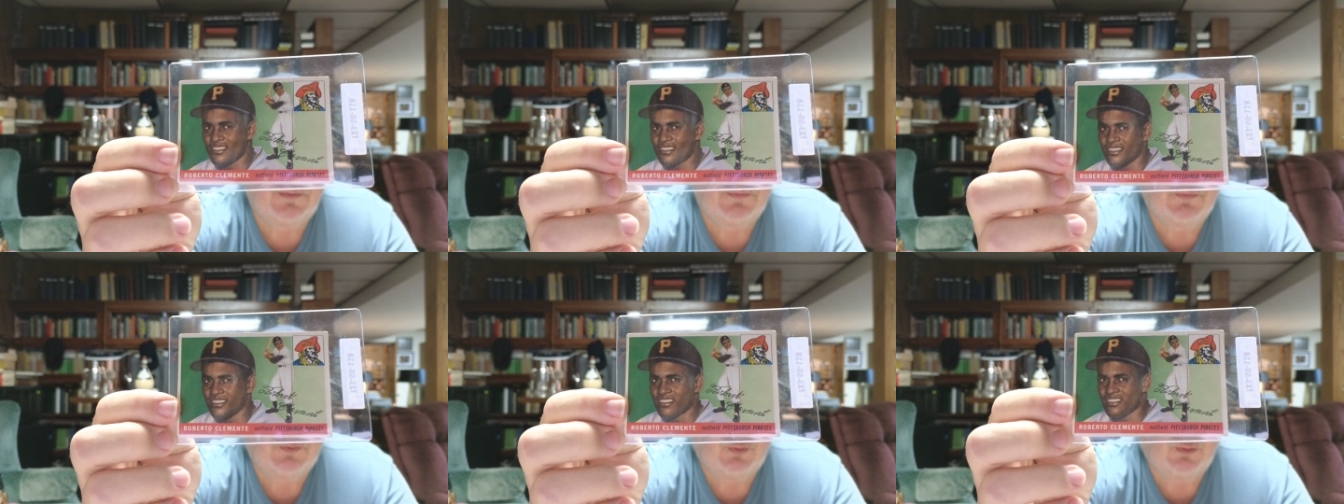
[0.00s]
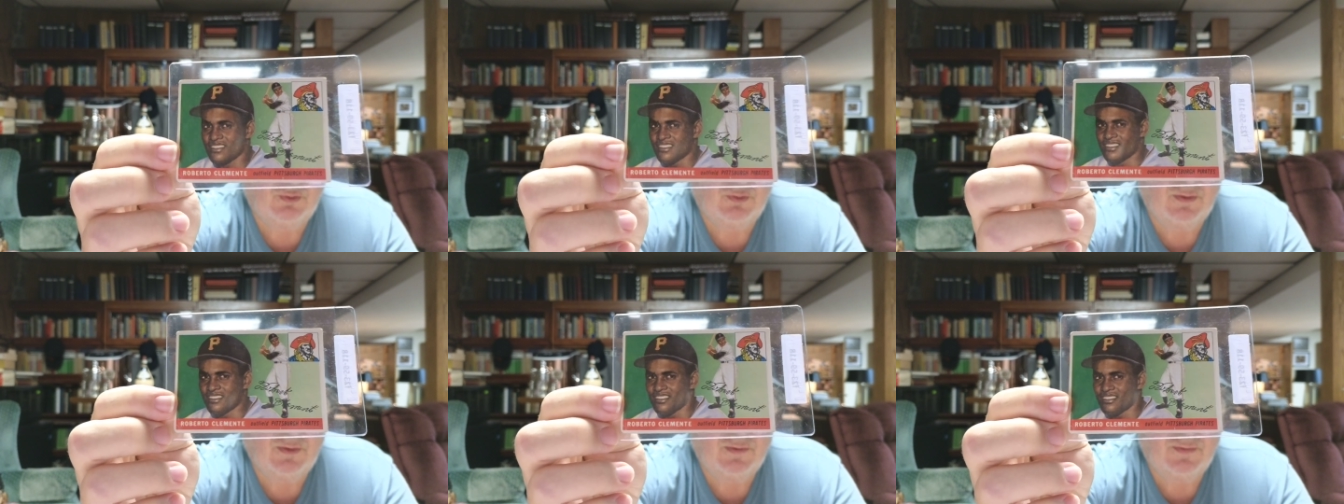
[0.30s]

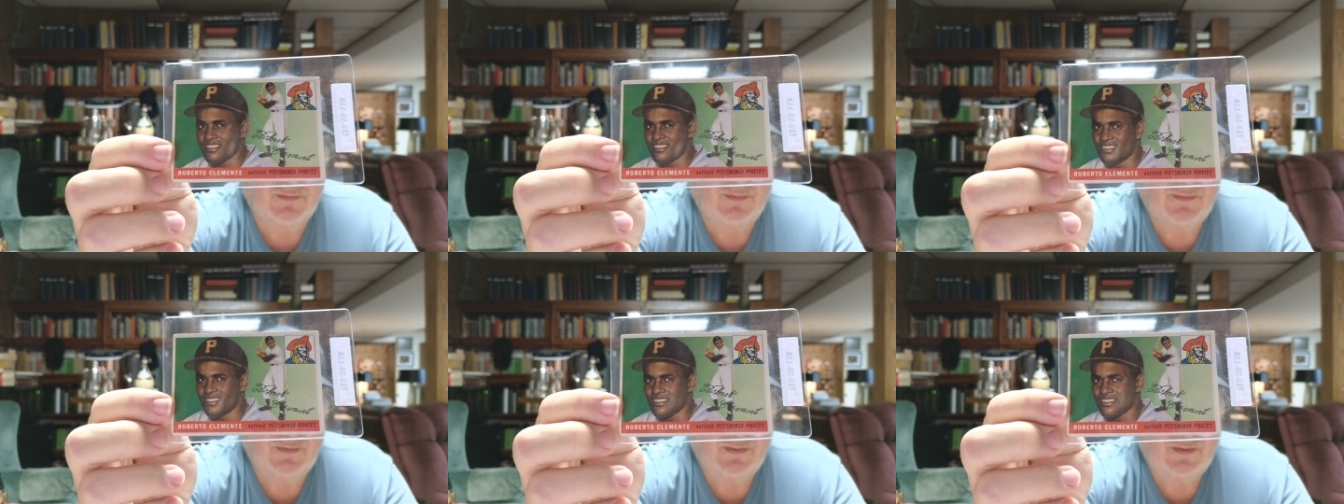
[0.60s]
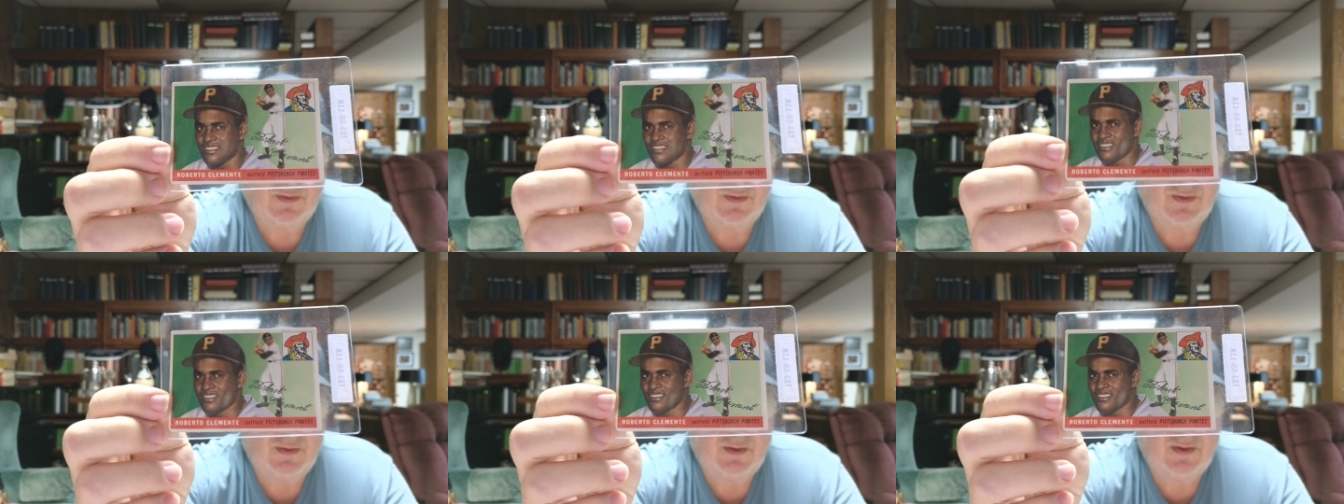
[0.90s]
shape.
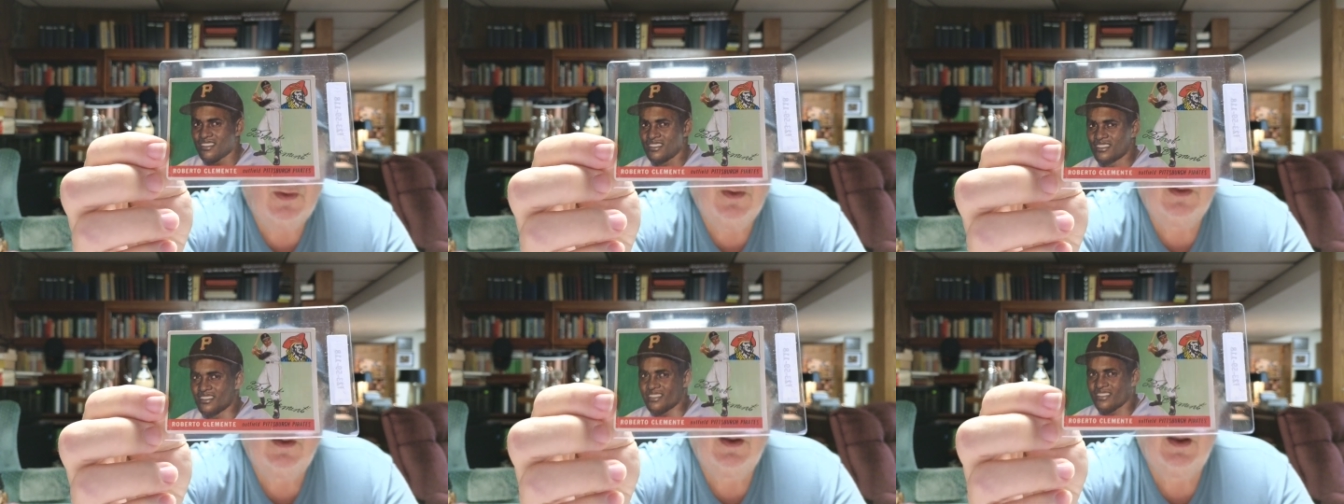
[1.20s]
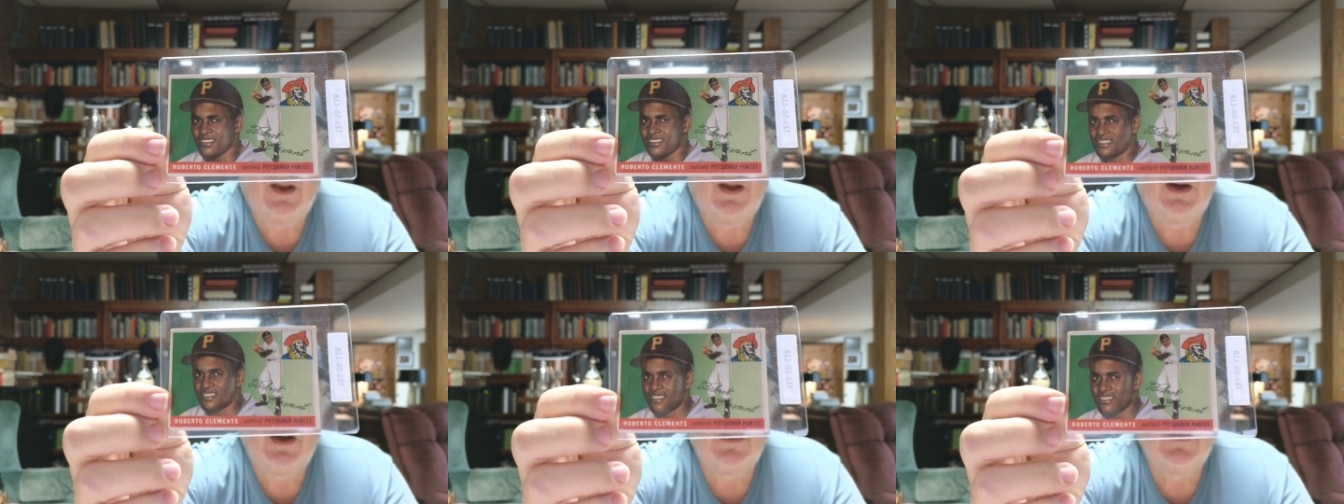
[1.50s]

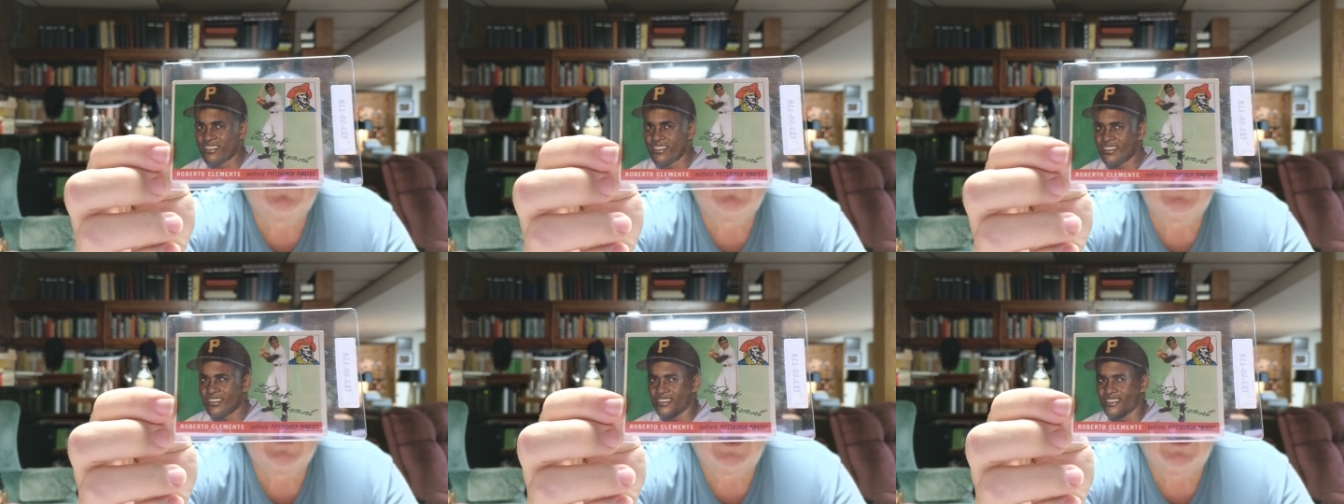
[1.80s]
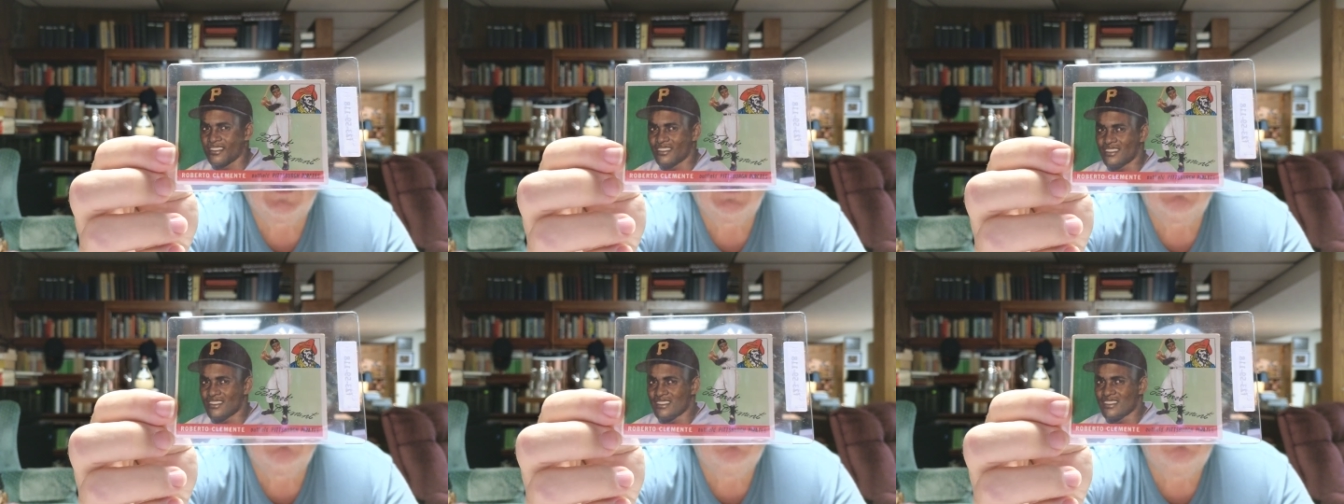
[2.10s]

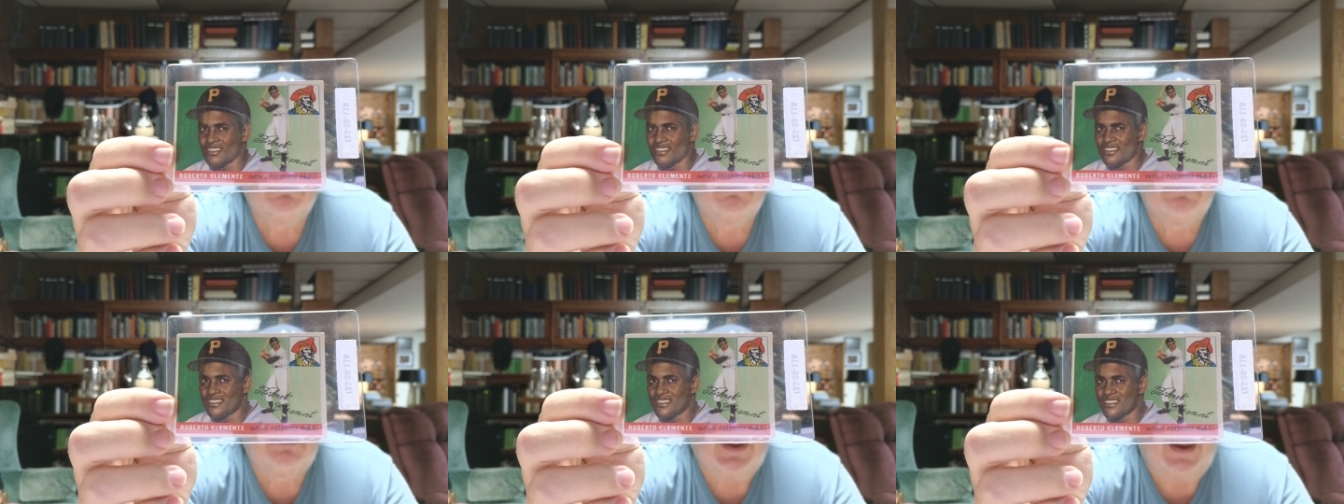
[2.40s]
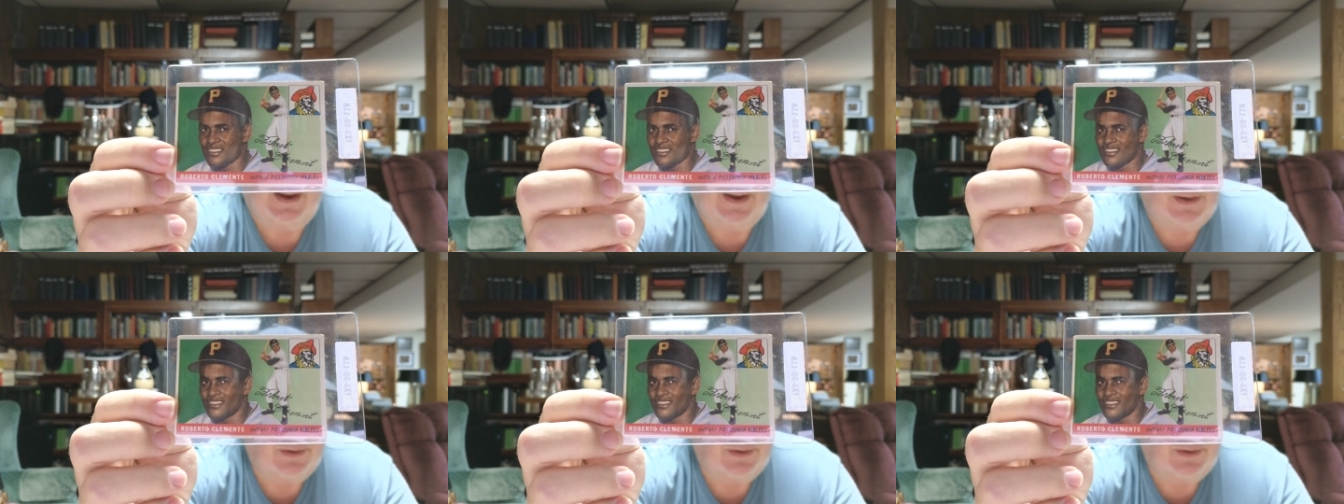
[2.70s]
But it's